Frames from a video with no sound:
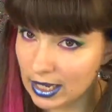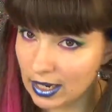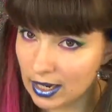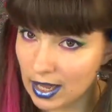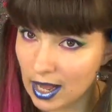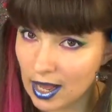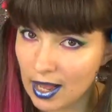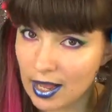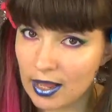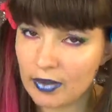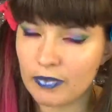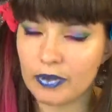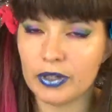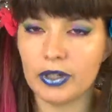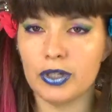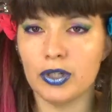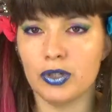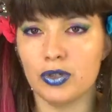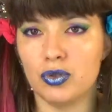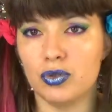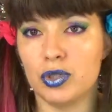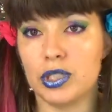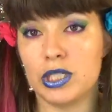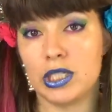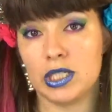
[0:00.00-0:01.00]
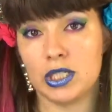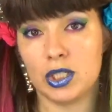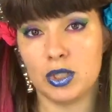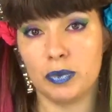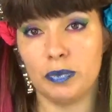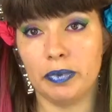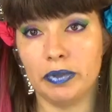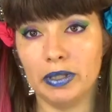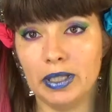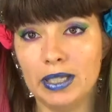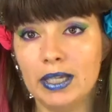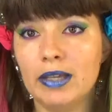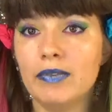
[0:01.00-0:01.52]
I have a good reason to
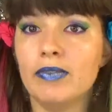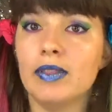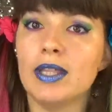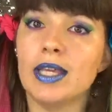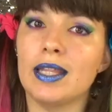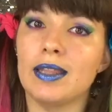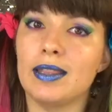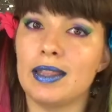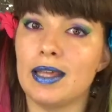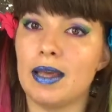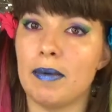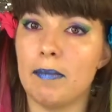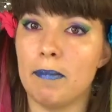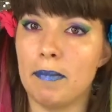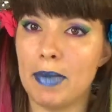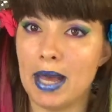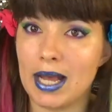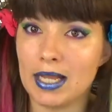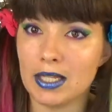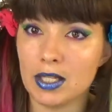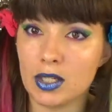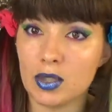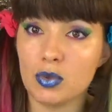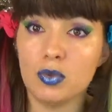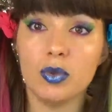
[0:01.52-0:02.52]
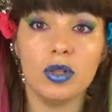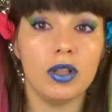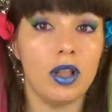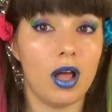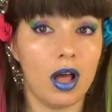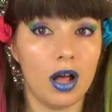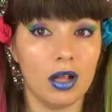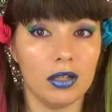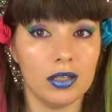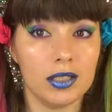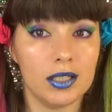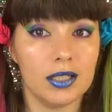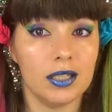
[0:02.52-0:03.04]
believe that their mattes will
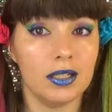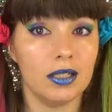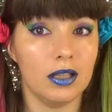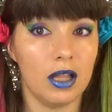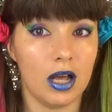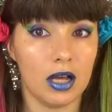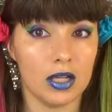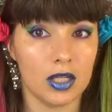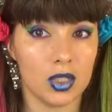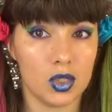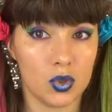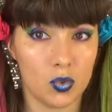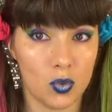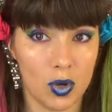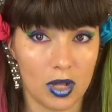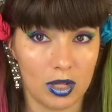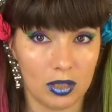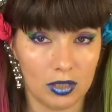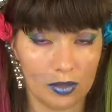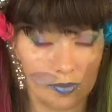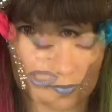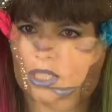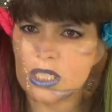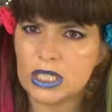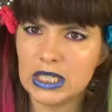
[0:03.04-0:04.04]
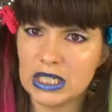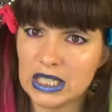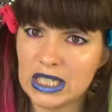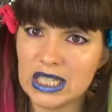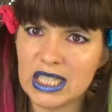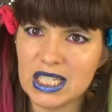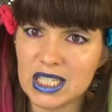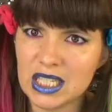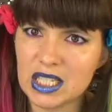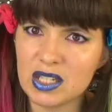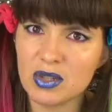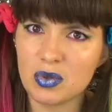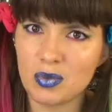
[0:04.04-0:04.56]
also last well.
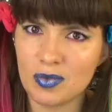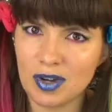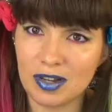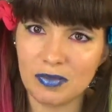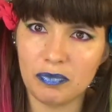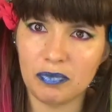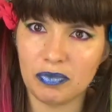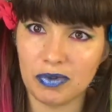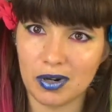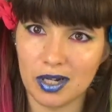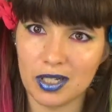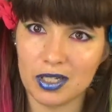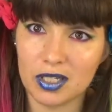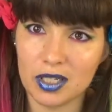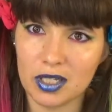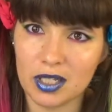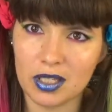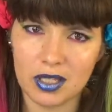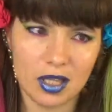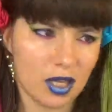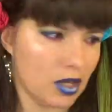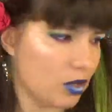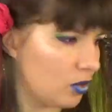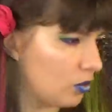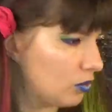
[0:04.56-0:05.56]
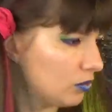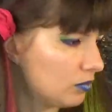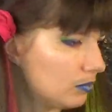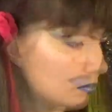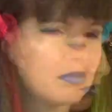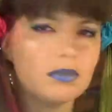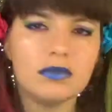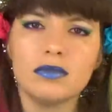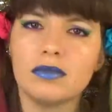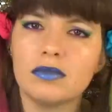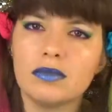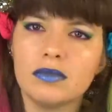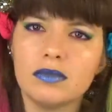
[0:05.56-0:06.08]
This is quite pricey though,
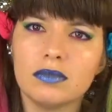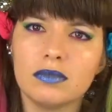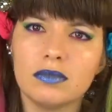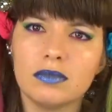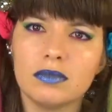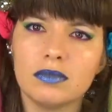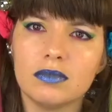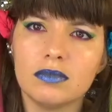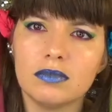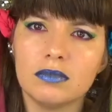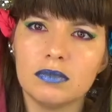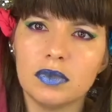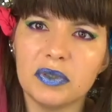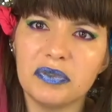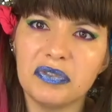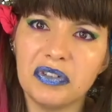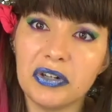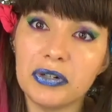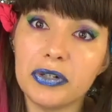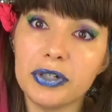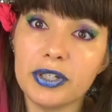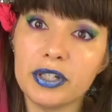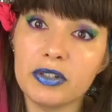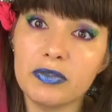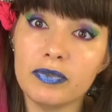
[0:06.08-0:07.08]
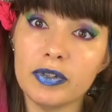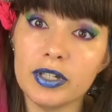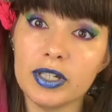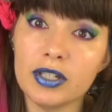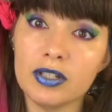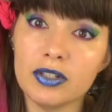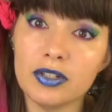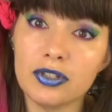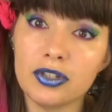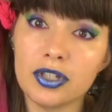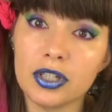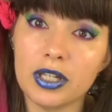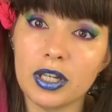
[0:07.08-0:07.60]
but very
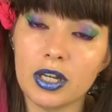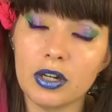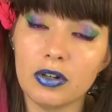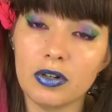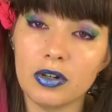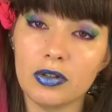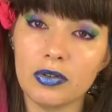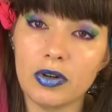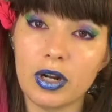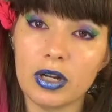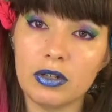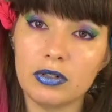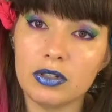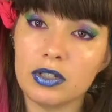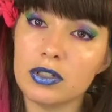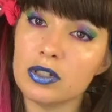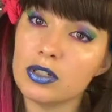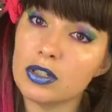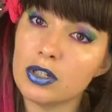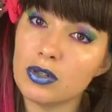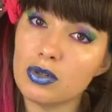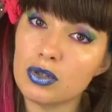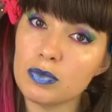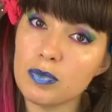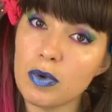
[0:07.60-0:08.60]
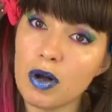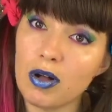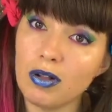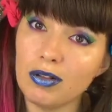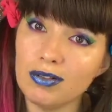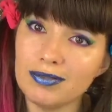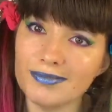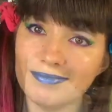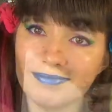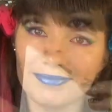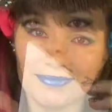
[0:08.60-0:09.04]
convenient to carry around, it's so small.